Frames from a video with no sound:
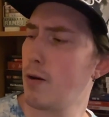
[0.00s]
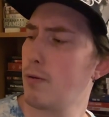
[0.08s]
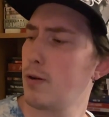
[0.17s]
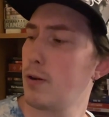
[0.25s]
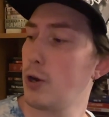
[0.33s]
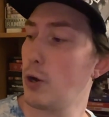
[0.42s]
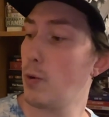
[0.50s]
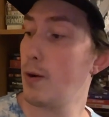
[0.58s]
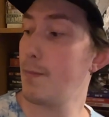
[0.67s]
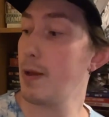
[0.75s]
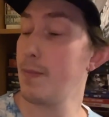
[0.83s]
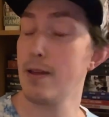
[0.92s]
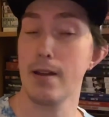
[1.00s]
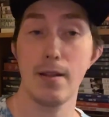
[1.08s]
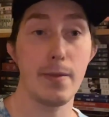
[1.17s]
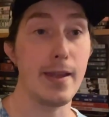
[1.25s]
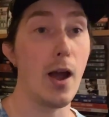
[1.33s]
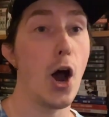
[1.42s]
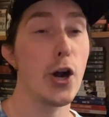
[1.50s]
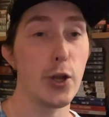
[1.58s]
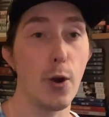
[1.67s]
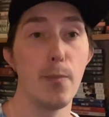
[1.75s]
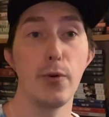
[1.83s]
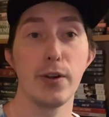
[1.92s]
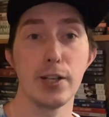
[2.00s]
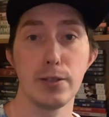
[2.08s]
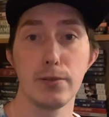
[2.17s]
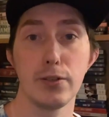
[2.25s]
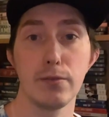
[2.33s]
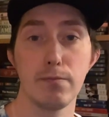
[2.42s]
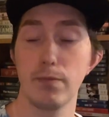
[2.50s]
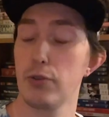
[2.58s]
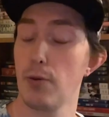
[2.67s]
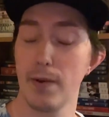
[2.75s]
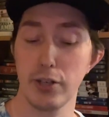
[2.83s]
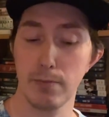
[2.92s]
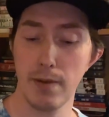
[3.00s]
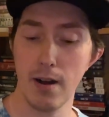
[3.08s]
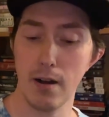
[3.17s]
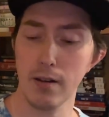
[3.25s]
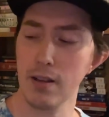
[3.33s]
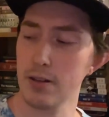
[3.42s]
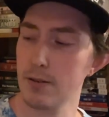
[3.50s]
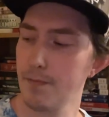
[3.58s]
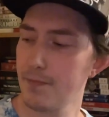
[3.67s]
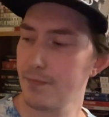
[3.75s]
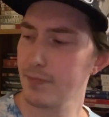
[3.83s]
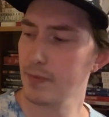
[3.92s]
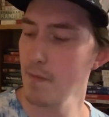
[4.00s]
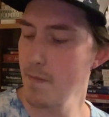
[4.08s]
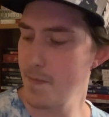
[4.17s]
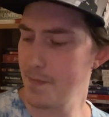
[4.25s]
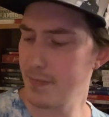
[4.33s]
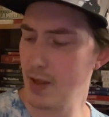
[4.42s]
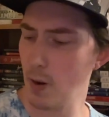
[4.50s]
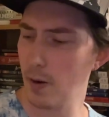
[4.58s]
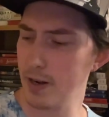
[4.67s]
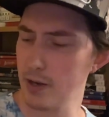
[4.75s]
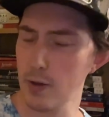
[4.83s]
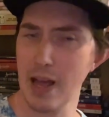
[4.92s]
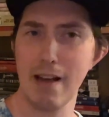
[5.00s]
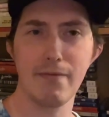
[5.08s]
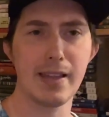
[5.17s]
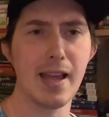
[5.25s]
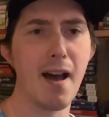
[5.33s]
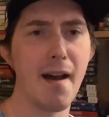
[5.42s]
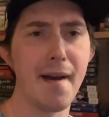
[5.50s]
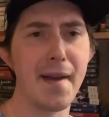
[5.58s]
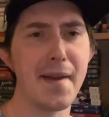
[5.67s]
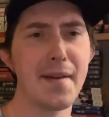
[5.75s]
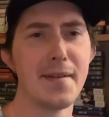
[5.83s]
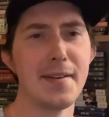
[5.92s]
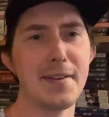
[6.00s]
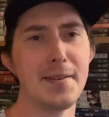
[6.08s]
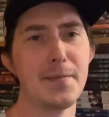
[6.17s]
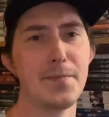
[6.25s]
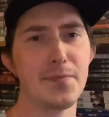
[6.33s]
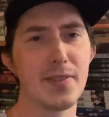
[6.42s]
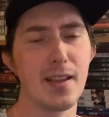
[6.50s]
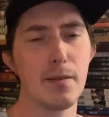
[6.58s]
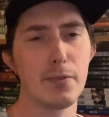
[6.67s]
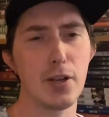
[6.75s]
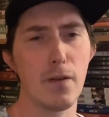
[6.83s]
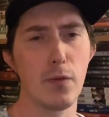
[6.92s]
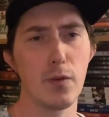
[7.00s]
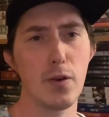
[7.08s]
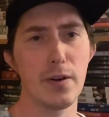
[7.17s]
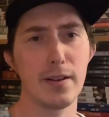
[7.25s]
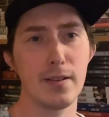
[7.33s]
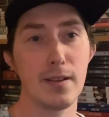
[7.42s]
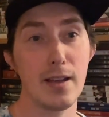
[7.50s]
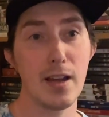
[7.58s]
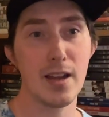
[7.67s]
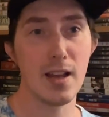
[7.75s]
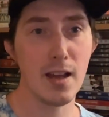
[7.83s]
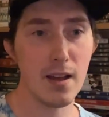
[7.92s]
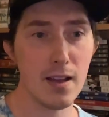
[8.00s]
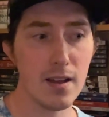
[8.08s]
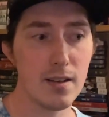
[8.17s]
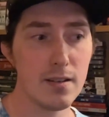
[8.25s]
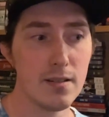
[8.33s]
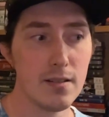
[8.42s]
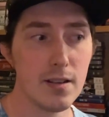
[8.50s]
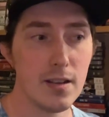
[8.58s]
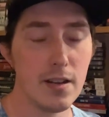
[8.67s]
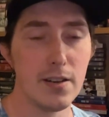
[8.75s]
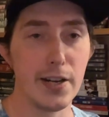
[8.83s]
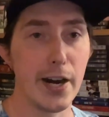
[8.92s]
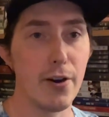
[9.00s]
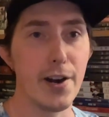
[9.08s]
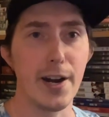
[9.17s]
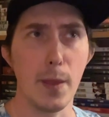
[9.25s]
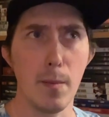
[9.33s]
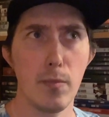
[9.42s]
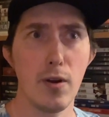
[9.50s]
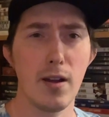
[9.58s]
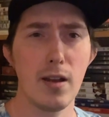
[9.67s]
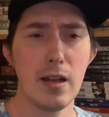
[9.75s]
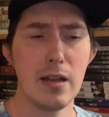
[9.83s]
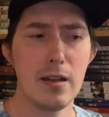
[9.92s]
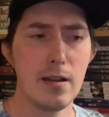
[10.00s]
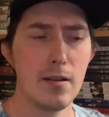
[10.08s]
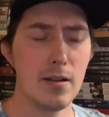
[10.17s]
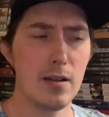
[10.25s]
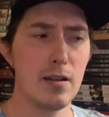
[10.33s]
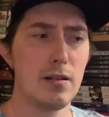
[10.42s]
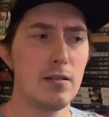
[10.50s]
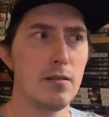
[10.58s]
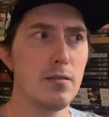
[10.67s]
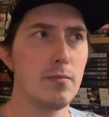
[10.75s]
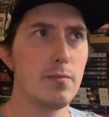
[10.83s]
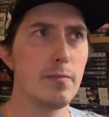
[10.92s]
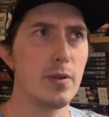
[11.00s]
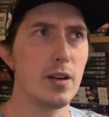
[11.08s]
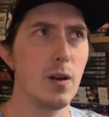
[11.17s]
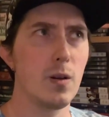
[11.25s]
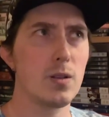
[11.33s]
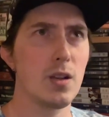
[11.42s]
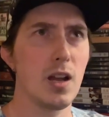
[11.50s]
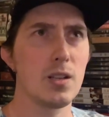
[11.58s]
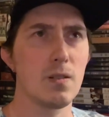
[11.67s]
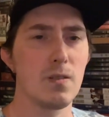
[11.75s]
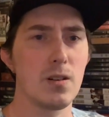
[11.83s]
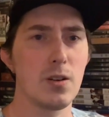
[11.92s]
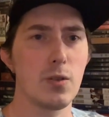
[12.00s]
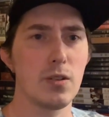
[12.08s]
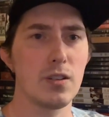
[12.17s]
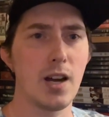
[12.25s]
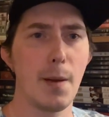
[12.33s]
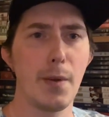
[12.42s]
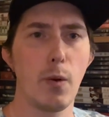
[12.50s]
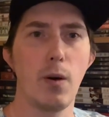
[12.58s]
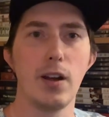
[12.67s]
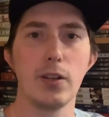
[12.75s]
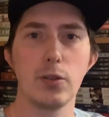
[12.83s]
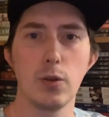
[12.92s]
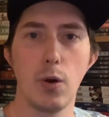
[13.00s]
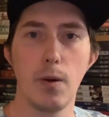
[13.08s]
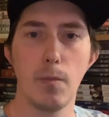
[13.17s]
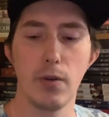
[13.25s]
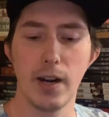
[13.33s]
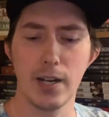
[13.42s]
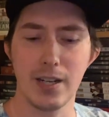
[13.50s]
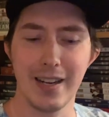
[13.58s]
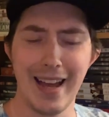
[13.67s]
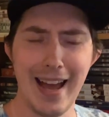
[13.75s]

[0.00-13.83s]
Well, you know what, maybe uh, the audiobook is so much better, because not only do you have the guy himself who wrote it, uh, narrating the book, but he also has a very good Tommy Wiseau impression.